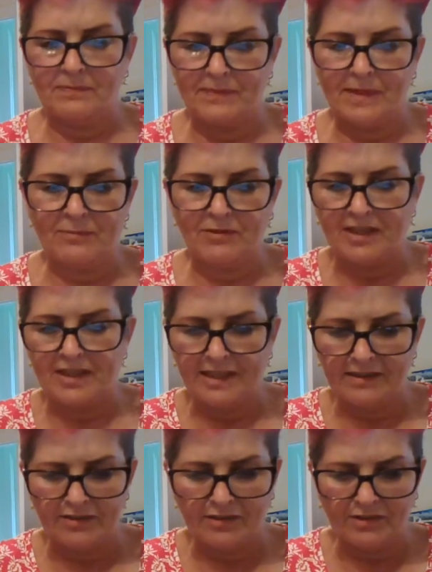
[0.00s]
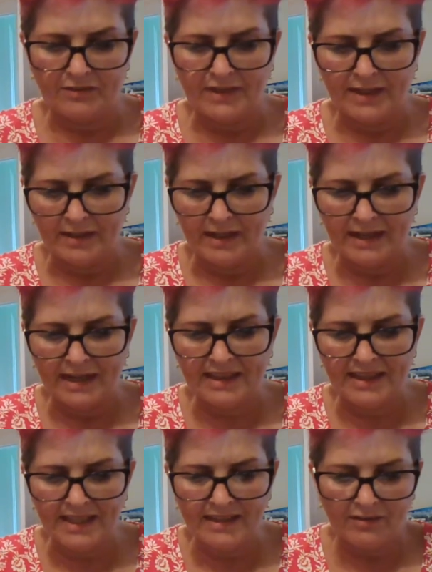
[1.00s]
I'm taking it to the van. And I
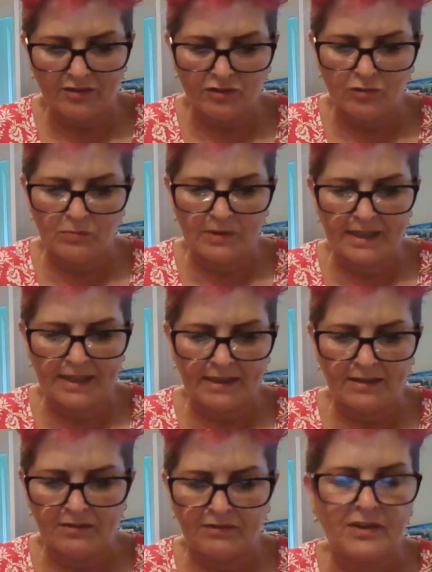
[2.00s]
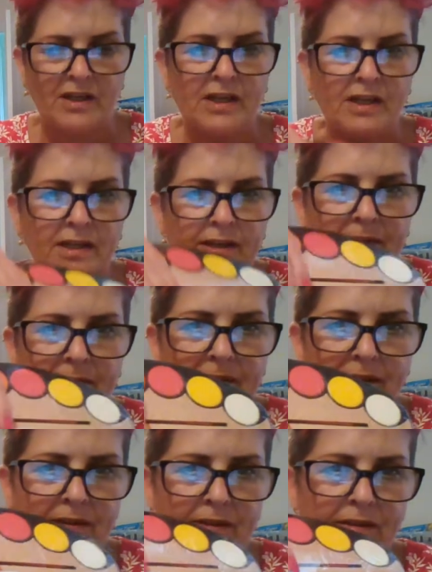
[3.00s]
think there's some kind of
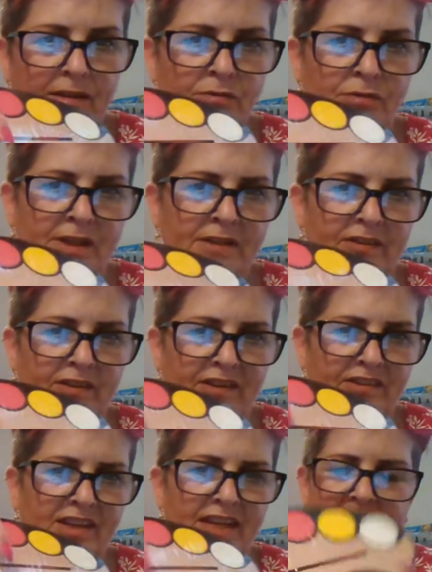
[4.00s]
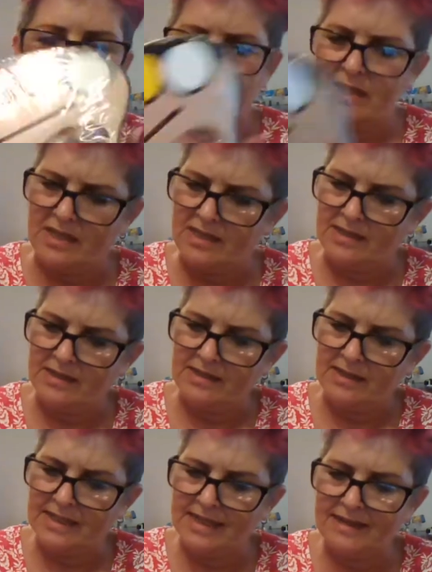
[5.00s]
a recess here.
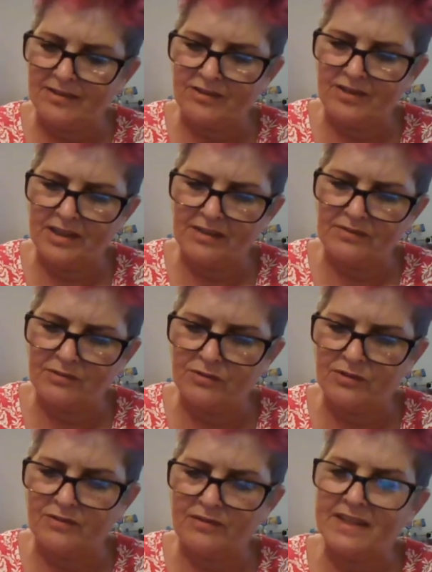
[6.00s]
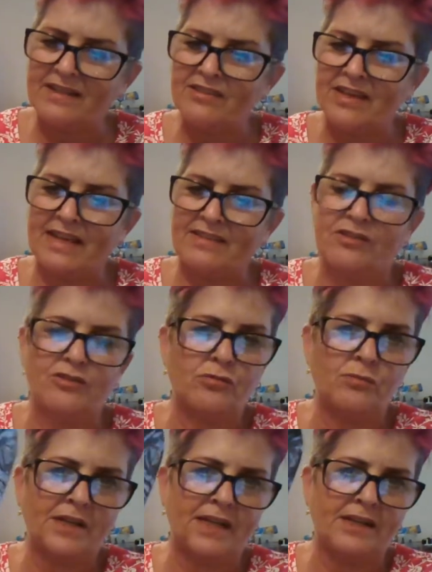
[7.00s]
You can't see it. Feels like there's
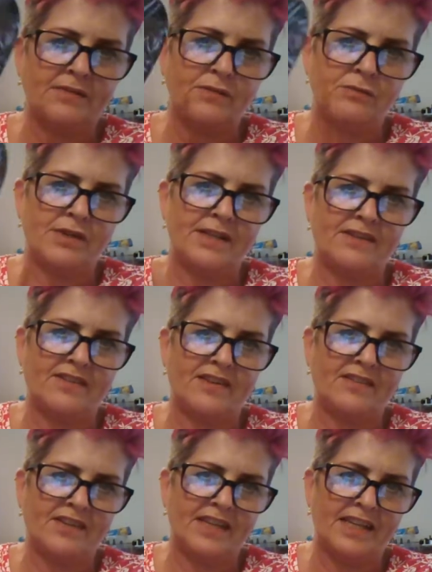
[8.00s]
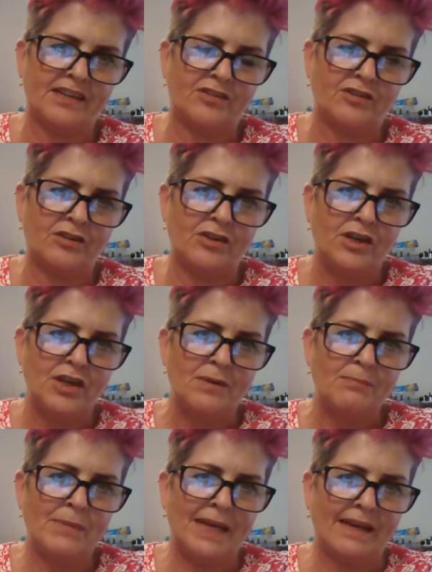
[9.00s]
some kind of a recess here to
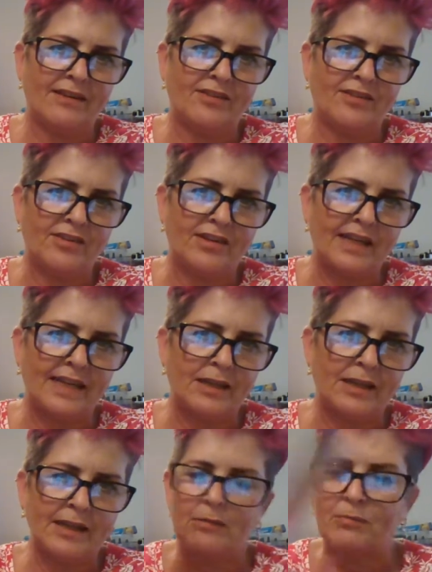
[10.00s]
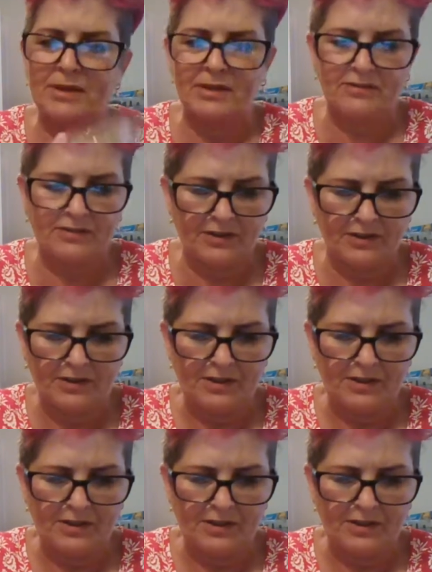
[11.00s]
mix, like a little bit of a